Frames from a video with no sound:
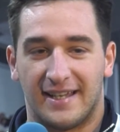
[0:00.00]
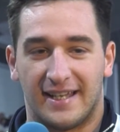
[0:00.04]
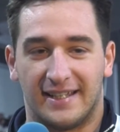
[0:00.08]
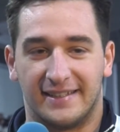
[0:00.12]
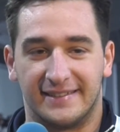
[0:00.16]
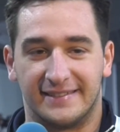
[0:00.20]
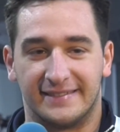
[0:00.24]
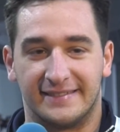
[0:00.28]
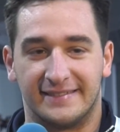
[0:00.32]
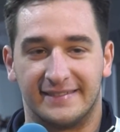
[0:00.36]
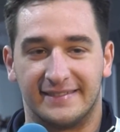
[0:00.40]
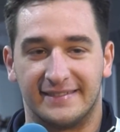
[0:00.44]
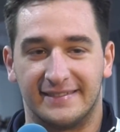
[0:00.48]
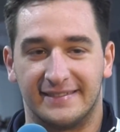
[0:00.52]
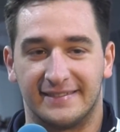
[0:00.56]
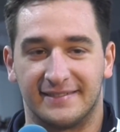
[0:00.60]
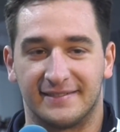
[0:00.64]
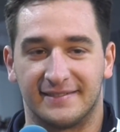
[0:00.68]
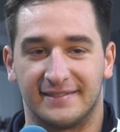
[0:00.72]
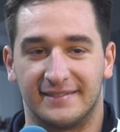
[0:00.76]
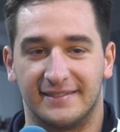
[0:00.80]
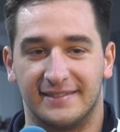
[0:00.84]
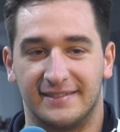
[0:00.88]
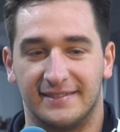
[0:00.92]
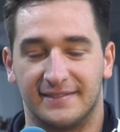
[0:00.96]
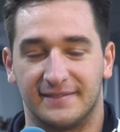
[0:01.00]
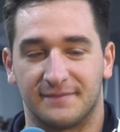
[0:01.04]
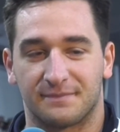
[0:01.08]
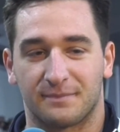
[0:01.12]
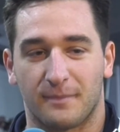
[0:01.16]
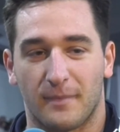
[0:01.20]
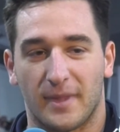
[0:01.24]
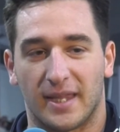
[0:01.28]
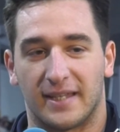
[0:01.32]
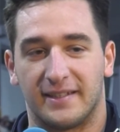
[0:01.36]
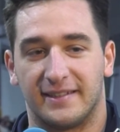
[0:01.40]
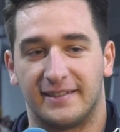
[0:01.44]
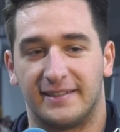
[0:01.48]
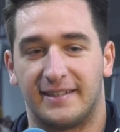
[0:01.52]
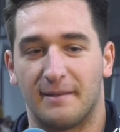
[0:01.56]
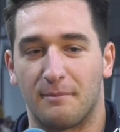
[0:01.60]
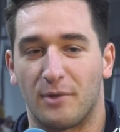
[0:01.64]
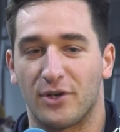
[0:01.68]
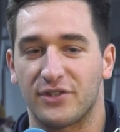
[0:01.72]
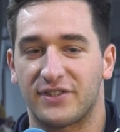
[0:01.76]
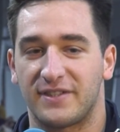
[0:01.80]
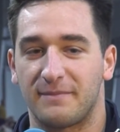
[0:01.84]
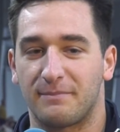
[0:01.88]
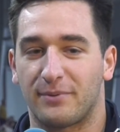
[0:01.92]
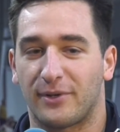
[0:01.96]
And the
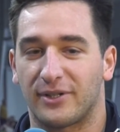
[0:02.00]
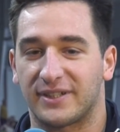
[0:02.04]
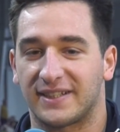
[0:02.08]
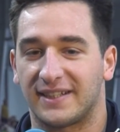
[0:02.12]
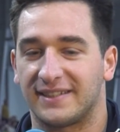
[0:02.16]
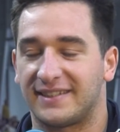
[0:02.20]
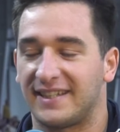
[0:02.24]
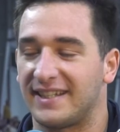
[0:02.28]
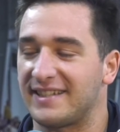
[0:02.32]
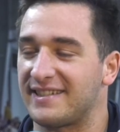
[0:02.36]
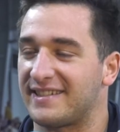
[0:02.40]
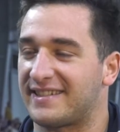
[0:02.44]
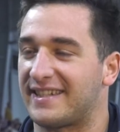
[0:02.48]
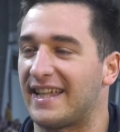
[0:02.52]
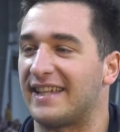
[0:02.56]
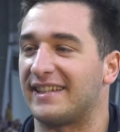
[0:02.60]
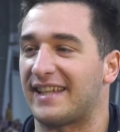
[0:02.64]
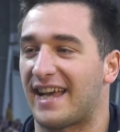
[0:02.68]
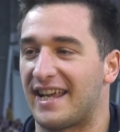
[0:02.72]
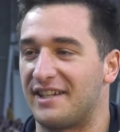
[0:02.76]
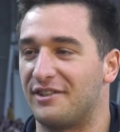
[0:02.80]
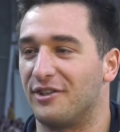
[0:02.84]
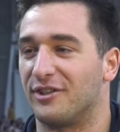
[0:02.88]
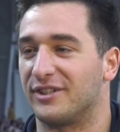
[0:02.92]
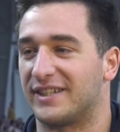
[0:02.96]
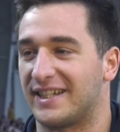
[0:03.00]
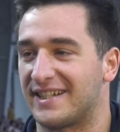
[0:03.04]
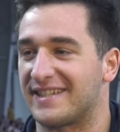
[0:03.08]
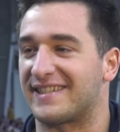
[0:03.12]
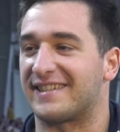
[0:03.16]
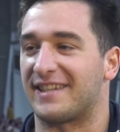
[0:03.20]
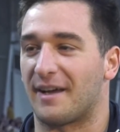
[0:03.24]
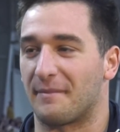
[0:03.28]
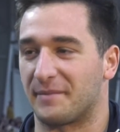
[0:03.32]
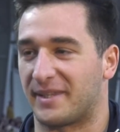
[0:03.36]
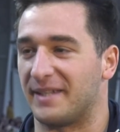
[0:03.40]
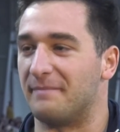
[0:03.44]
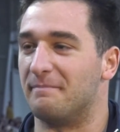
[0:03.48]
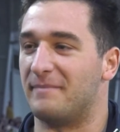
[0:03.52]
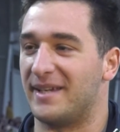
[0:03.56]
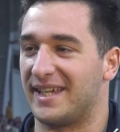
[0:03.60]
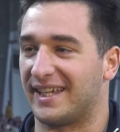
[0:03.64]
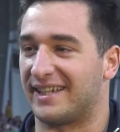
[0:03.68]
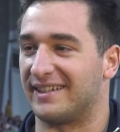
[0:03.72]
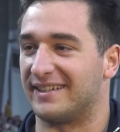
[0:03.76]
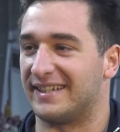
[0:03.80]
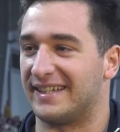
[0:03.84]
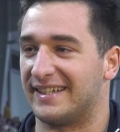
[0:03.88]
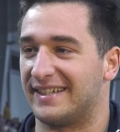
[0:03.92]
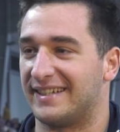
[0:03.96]
most important thing is that I know there's something
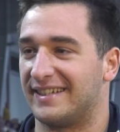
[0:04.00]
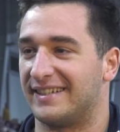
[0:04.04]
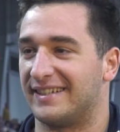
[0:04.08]
big uh,